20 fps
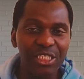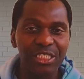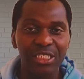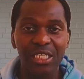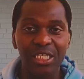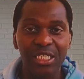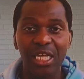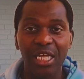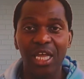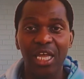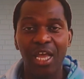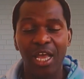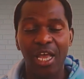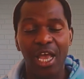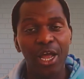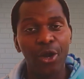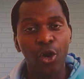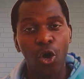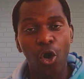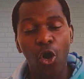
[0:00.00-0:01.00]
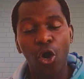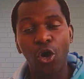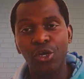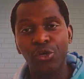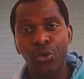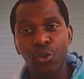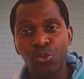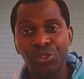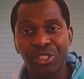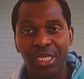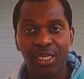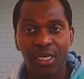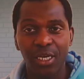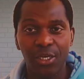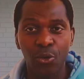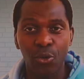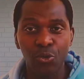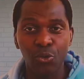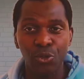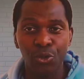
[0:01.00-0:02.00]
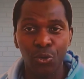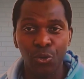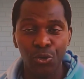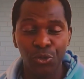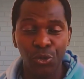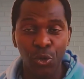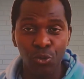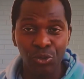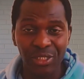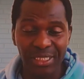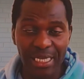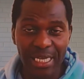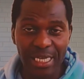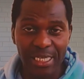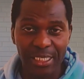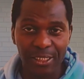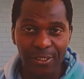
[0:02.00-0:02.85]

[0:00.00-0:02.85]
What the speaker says: and all those things.